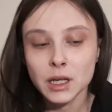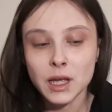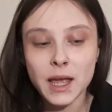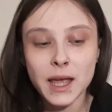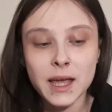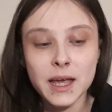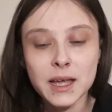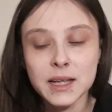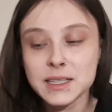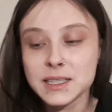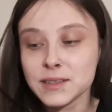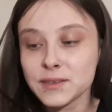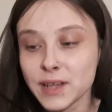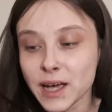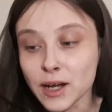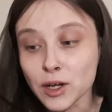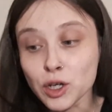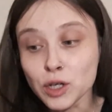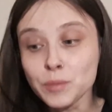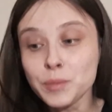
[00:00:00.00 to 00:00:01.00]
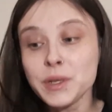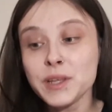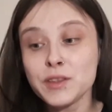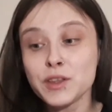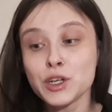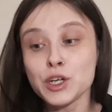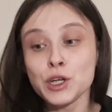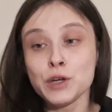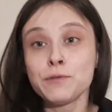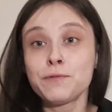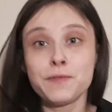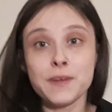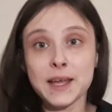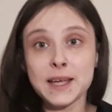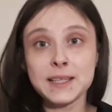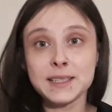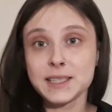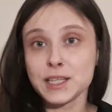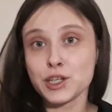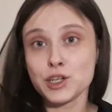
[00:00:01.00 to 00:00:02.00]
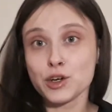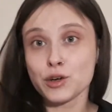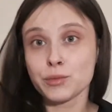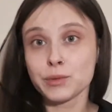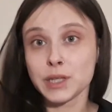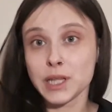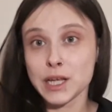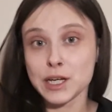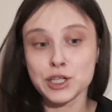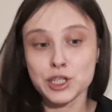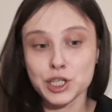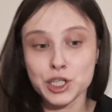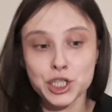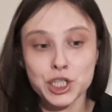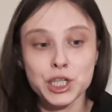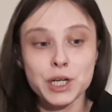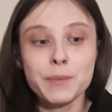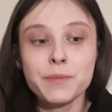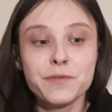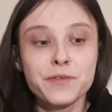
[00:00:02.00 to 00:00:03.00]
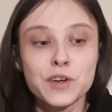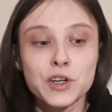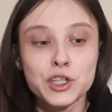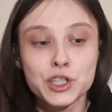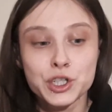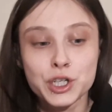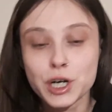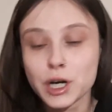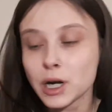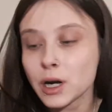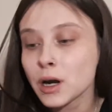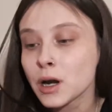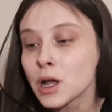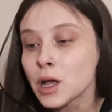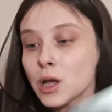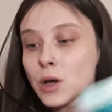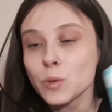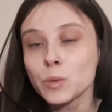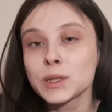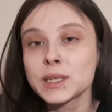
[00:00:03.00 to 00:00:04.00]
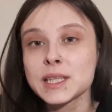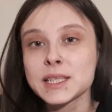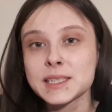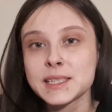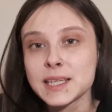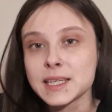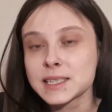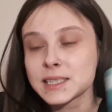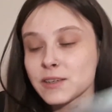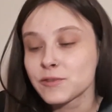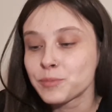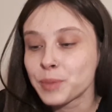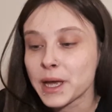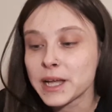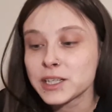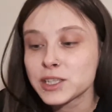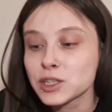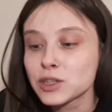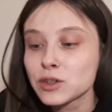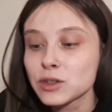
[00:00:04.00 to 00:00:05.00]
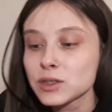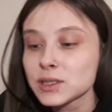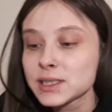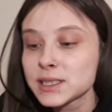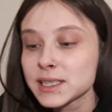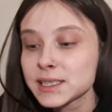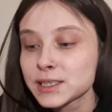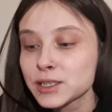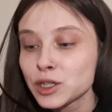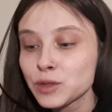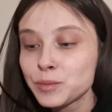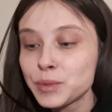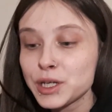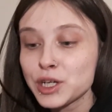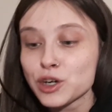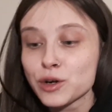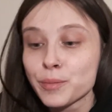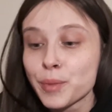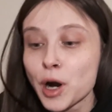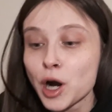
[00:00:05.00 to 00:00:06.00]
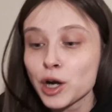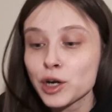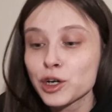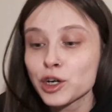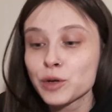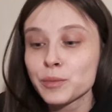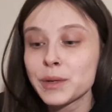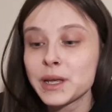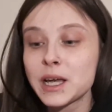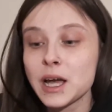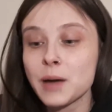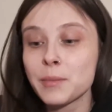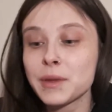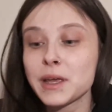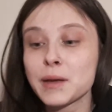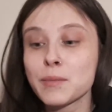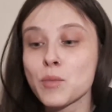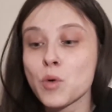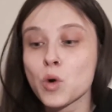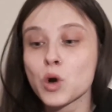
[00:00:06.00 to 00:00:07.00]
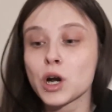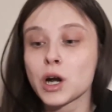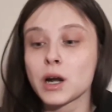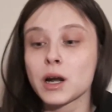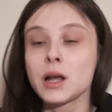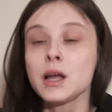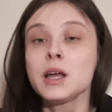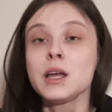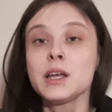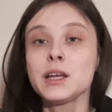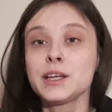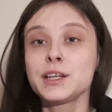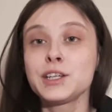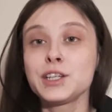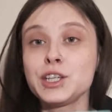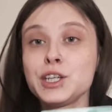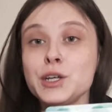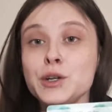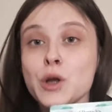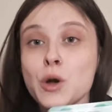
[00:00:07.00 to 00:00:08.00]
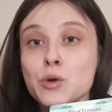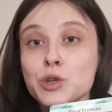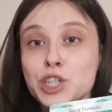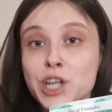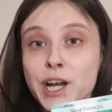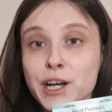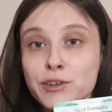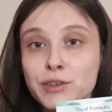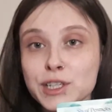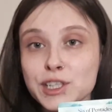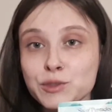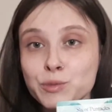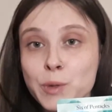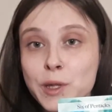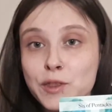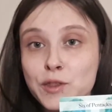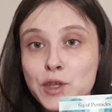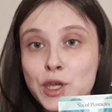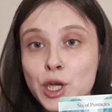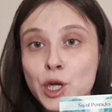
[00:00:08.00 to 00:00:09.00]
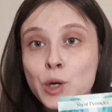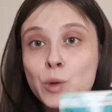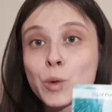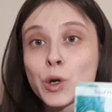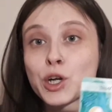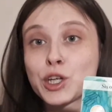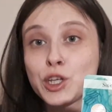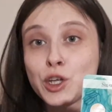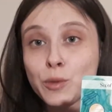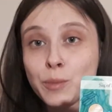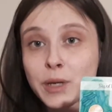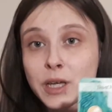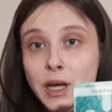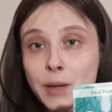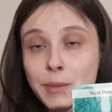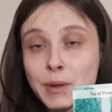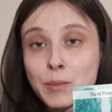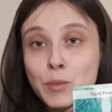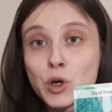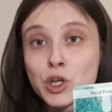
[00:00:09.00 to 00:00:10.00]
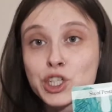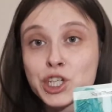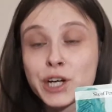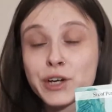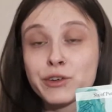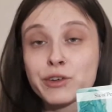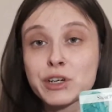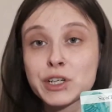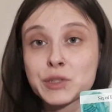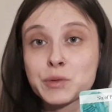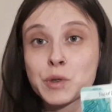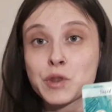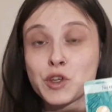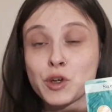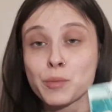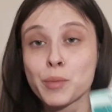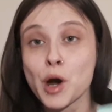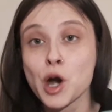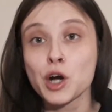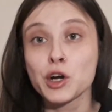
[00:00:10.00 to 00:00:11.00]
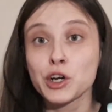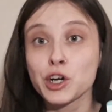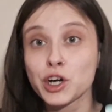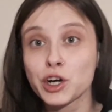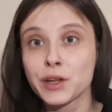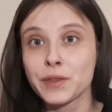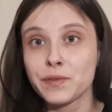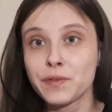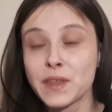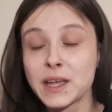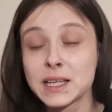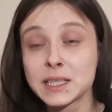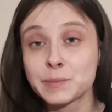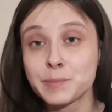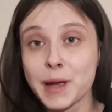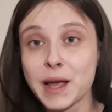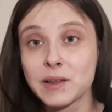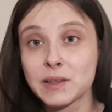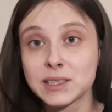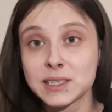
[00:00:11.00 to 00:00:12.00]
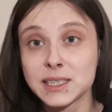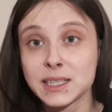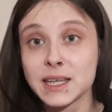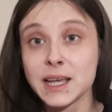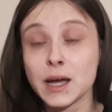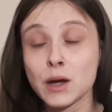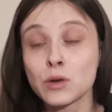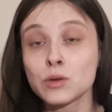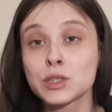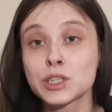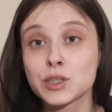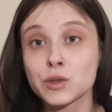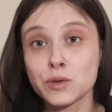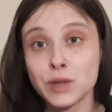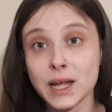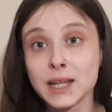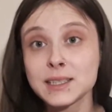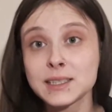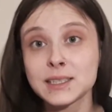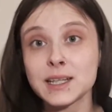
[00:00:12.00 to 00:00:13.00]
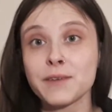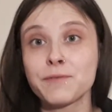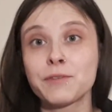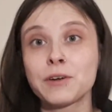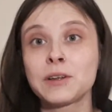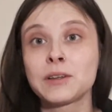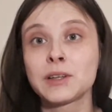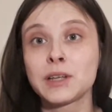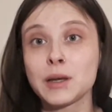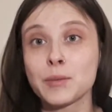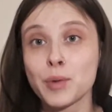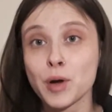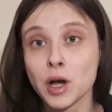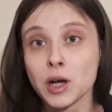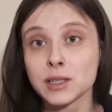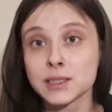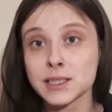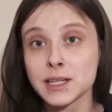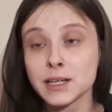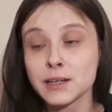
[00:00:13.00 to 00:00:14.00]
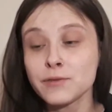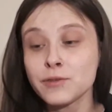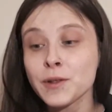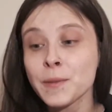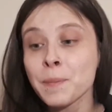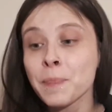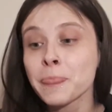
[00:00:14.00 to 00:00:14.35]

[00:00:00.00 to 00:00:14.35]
And that could be the new phase in your relationship for sure. With the Six of Pentacles, this could be your partner becoming more, you know, generous with you, or you becoming more generous with your partner, and things balancing out. So that's definitely a positive.